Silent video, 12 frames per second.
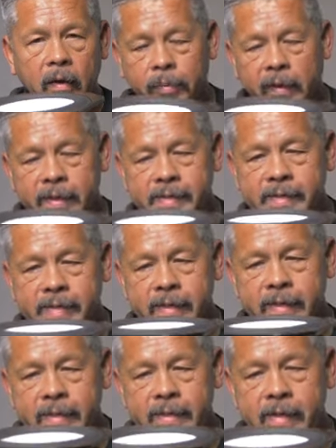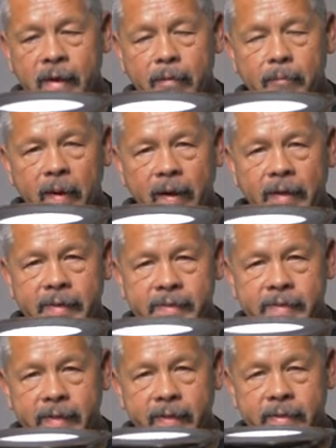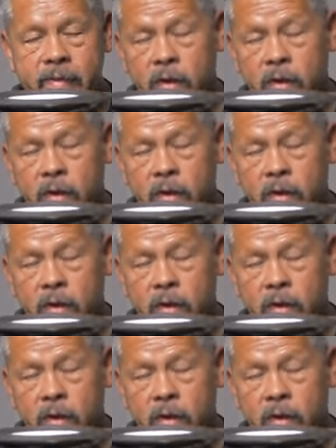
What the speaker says: +6, -6.